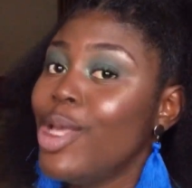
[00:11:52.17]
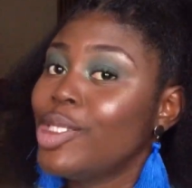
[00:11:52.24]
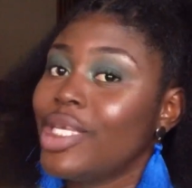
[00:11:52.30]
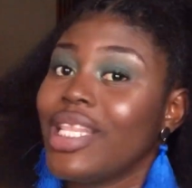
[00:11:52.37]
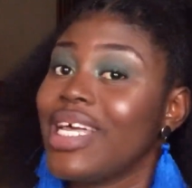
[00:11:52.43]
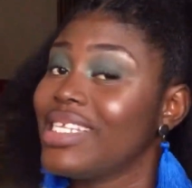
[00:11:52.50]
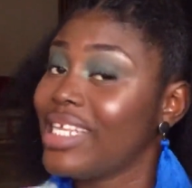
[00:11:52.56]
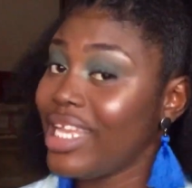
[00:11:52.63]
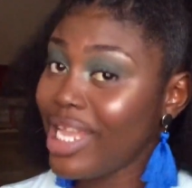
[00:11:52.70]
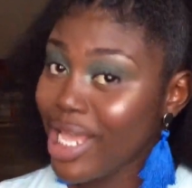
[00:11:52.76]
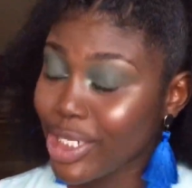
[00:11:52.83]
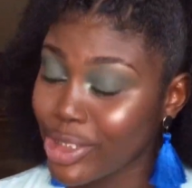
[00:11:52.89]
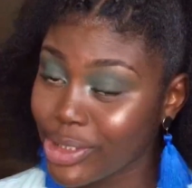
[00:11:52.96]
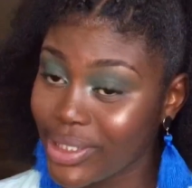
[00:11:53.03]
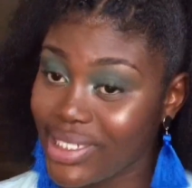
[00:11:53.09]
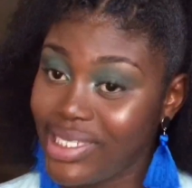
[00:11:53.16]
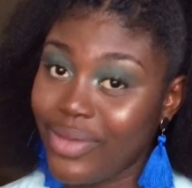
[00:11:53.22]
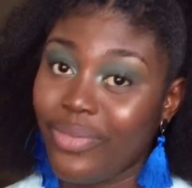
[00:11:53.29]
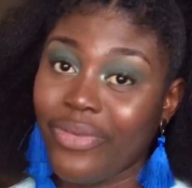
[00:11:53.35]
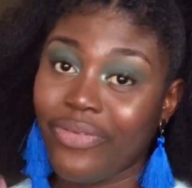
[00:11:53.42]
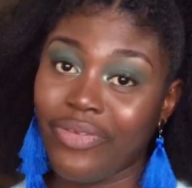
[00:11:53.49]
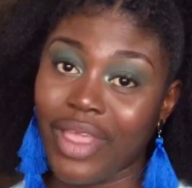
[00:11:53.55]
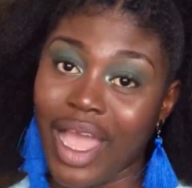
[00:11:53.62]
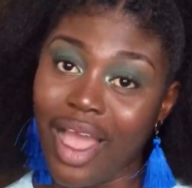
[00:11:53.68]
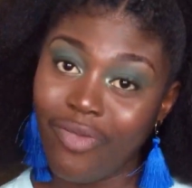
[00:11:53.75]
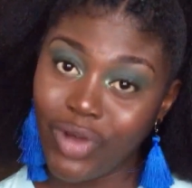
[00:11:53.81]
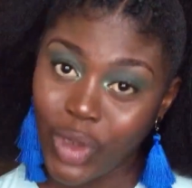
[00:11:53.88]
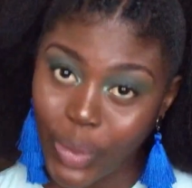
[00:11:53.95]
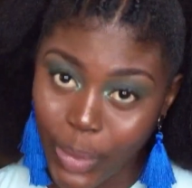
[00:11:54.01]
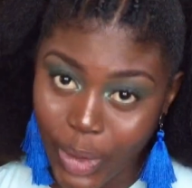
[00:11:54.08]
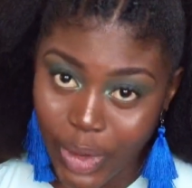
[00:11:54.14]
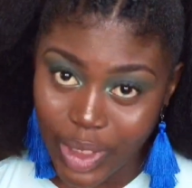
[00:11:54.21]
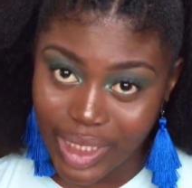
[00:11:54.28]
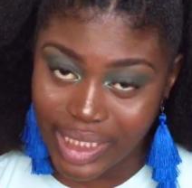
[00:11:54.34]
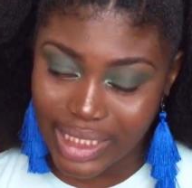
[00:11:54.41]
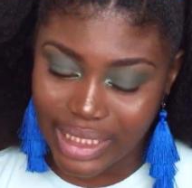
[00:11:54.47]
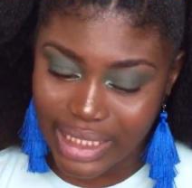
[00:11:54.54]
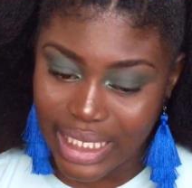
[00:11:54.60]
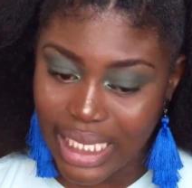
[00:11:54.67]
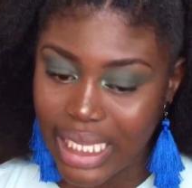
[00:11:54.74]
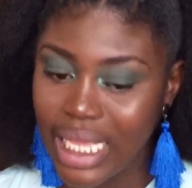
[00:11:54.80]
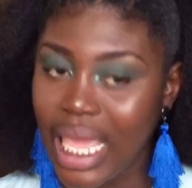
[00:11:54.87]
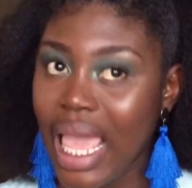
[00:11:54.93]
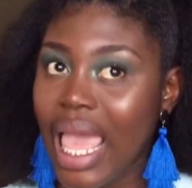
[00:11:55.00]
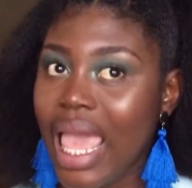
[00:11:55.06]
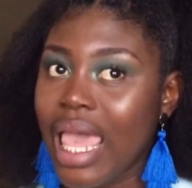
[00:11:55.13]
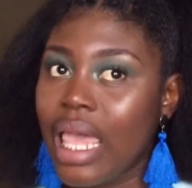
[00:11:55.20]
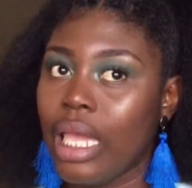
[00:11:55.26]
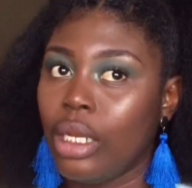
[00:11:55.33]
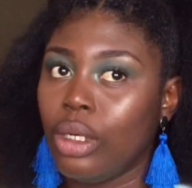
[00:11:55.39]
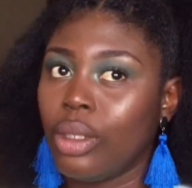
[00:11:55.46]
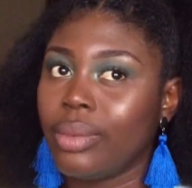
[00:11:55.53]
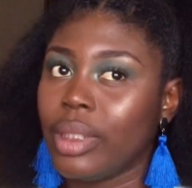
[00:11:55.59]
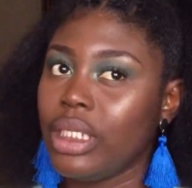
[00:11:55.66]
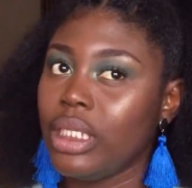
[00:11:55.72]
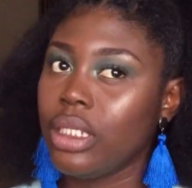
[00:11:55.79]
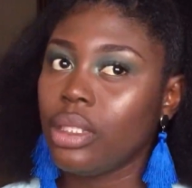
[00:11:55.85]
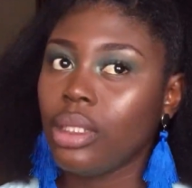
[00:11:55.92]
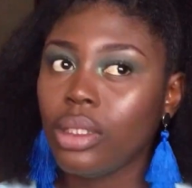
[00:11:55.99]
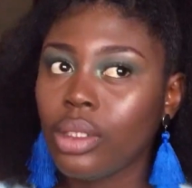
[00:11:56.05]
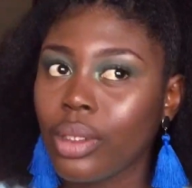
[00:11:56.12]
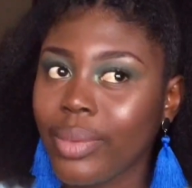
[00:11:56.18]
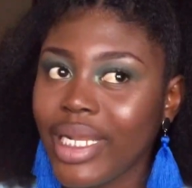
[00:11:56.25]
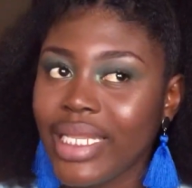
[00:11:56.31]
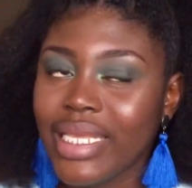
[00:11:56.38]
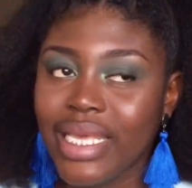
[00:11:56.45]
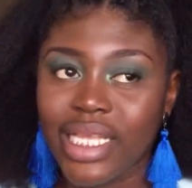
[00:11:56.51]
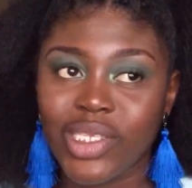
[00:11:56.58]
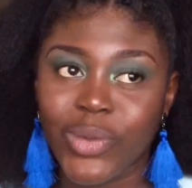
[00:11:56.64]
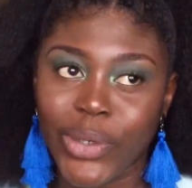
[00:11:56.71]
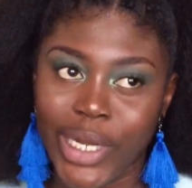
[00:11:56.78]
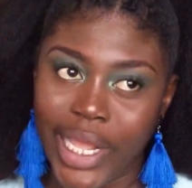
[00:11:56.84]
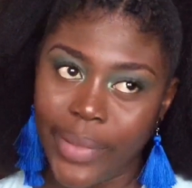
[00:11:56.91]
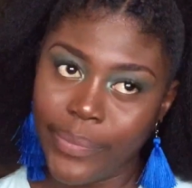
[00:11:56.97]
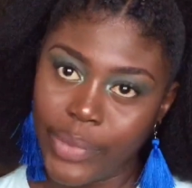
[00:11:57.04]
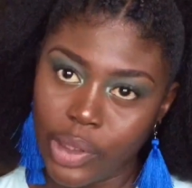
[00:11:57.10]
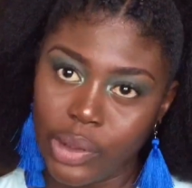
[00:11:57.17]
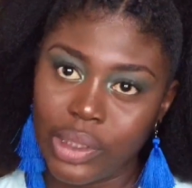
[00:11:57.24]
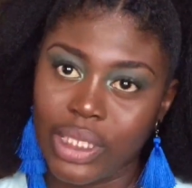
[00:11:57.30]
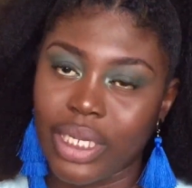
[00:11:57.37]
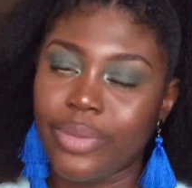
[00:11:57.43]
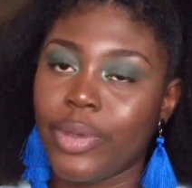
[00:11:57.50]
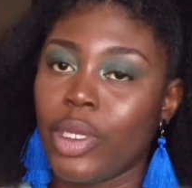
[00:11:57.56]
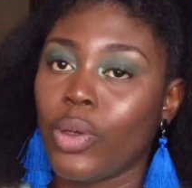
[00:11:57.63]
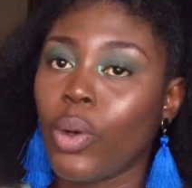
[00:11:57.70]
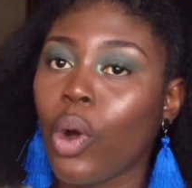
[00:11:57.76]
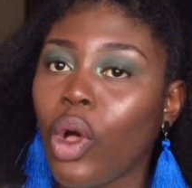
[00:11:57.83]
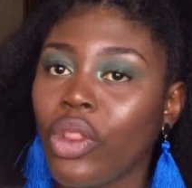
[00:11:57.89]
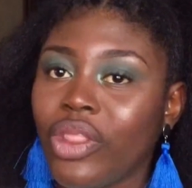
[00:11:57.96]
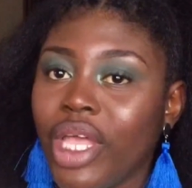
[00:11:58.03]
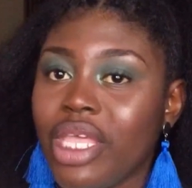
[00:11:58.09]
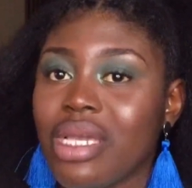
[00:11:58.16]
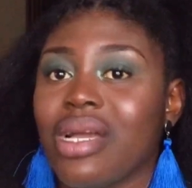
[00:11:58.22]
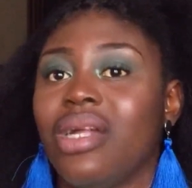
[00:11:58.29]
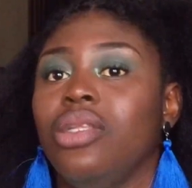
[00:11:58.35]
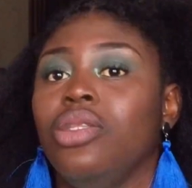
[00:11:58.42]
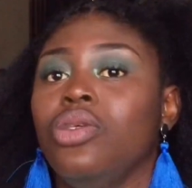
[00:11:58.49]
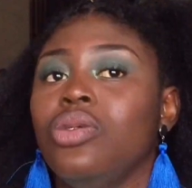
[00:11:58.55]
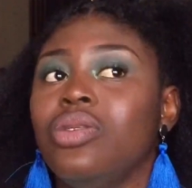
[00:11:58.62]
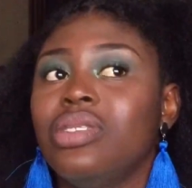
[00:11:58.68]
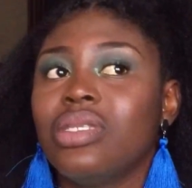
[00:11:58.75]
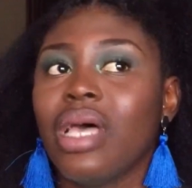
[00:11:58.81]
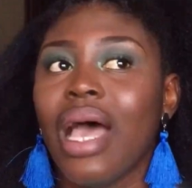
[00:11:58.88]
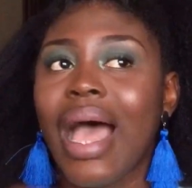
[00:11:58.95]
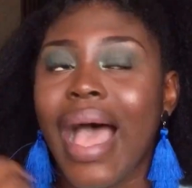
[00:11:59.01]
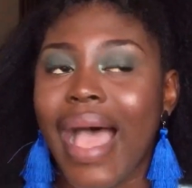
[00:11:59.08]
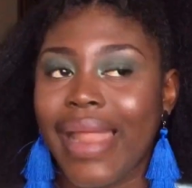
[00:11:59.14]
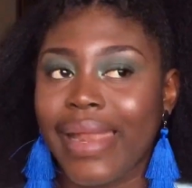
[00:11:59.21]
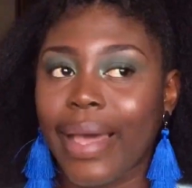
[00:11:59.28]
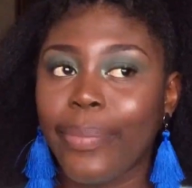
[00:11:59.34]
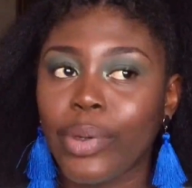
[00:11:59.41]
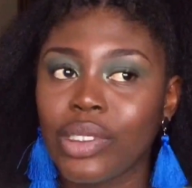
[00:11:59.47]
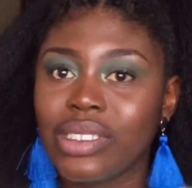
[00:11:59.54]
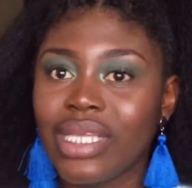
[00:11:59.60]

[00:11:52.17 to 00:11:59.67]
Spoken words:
So that's an extra tip. If you have low porosity and you normally get product buildup and all that, you can use an apple